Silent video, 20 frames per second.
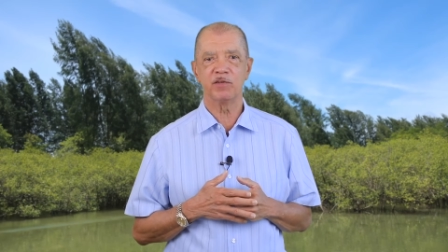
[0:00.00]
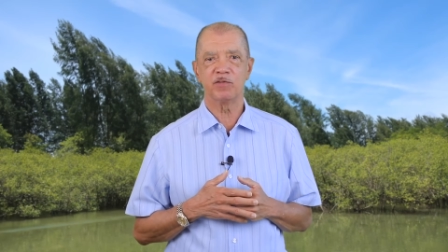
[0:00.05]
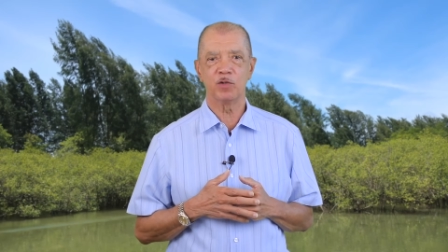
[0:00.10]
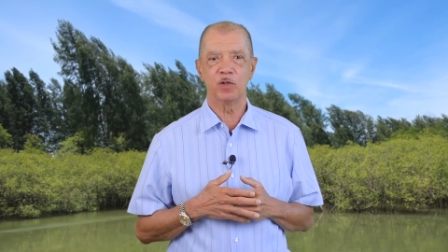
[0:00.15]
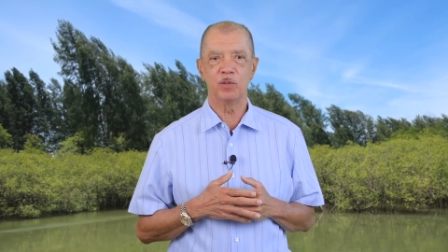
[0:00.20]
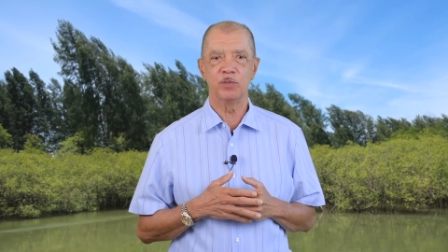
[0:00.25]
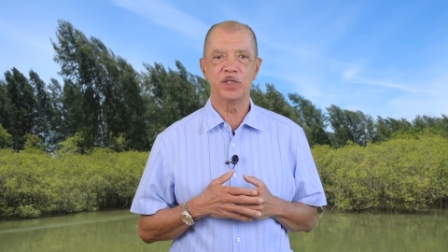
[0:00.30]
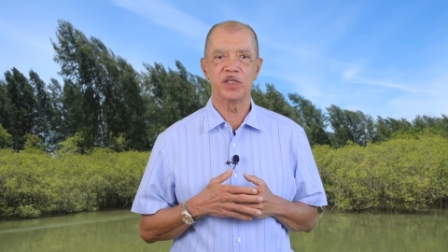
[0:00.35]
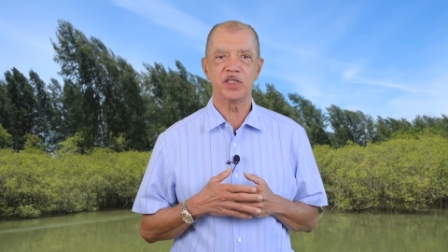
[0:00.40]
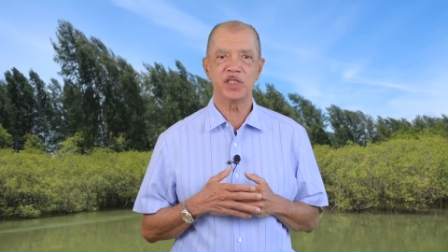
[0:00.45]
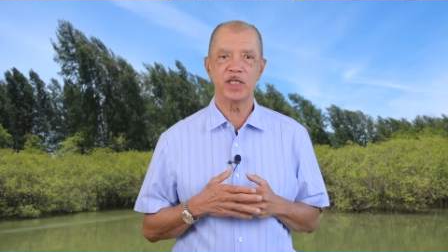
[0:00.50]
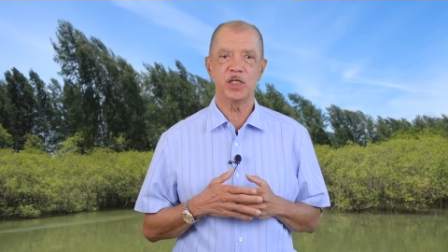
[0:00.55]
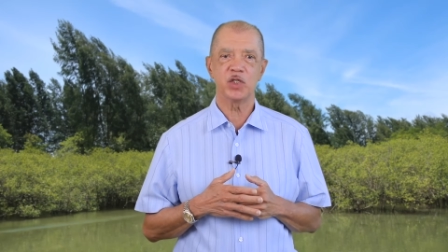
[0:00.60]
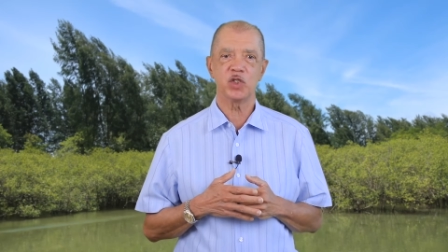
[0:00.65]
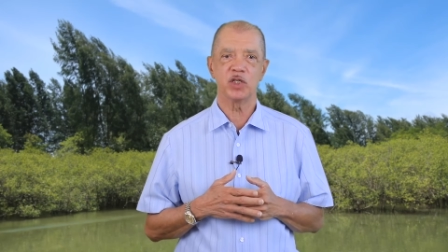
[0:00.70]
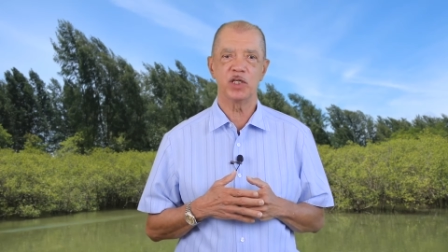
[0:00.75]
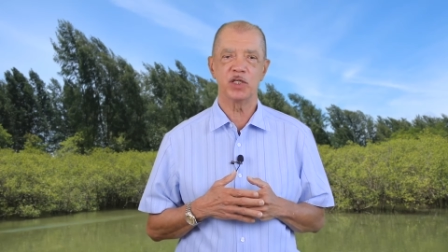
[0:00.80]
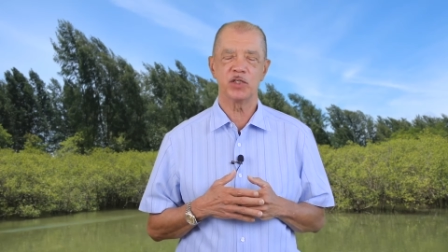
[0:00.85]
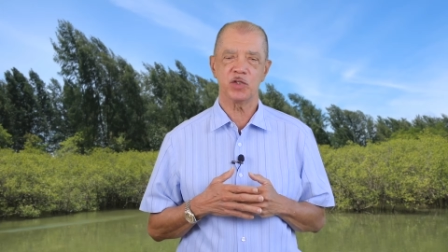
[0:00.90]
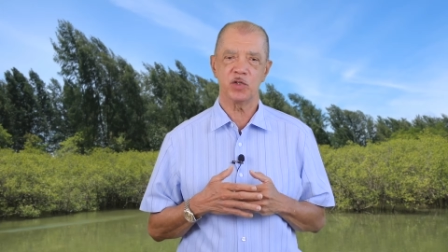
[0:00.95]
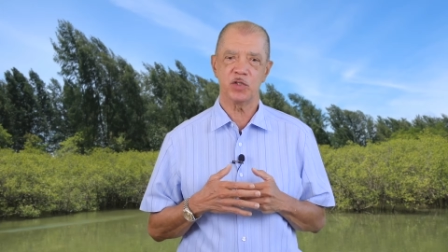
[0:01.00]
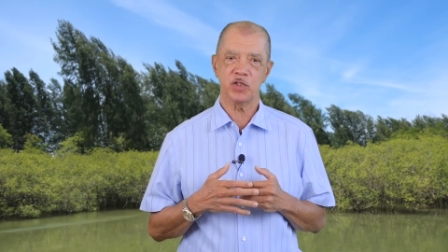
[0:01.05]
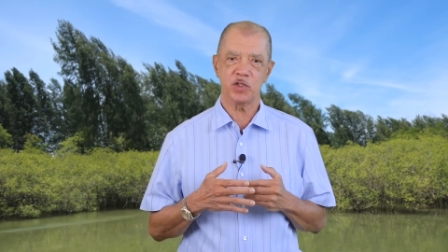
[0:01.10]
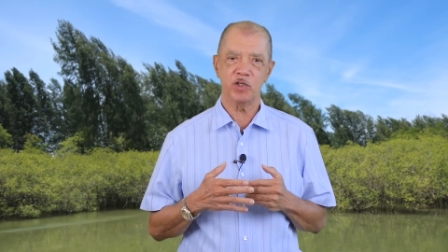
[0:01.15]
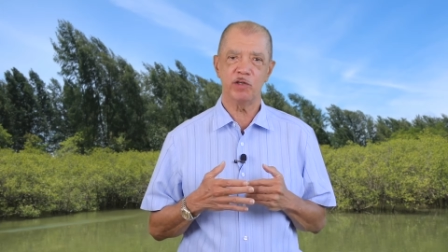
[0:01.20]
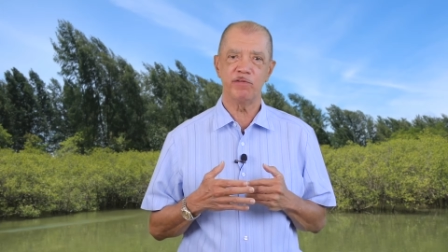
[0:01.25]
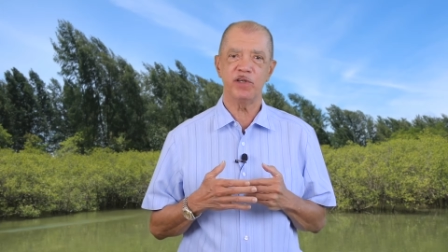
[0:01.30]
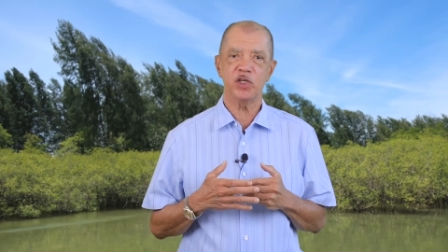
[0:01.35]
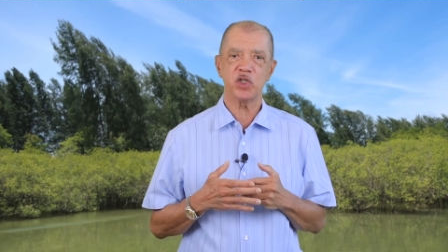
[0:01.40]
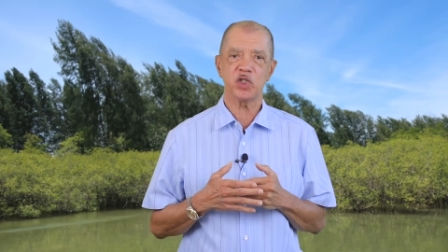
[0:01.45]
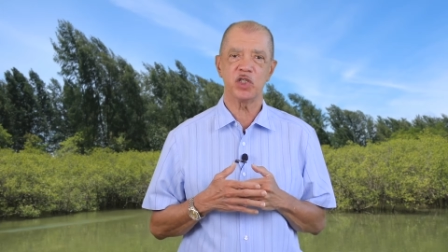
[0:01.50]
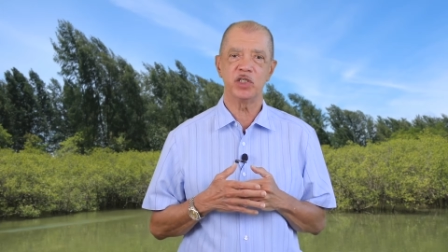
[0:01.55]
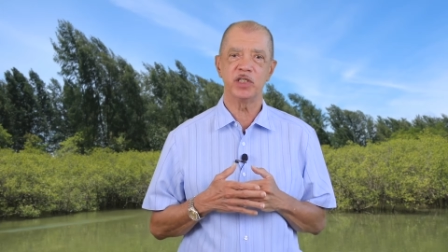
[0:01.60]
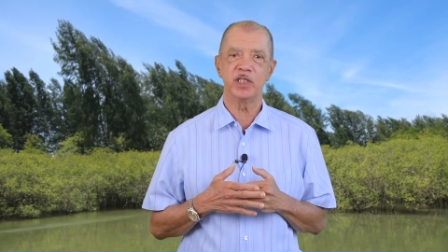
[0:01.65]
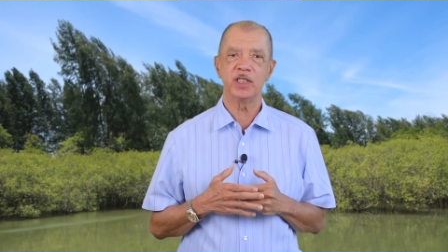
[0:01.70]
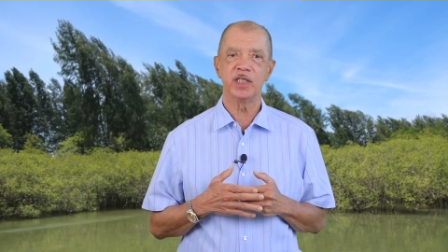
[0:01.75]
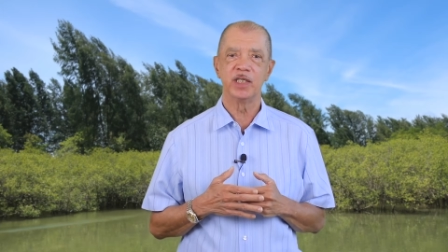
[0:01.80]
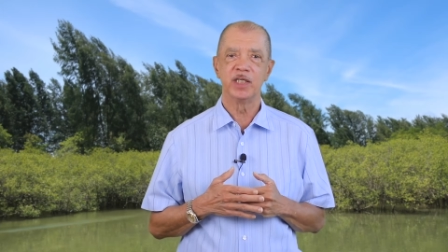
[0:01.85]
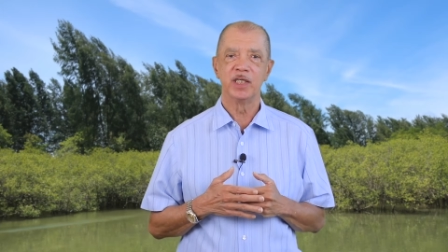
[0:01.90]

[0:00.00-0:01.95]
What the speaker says: from the Seychelles Conservation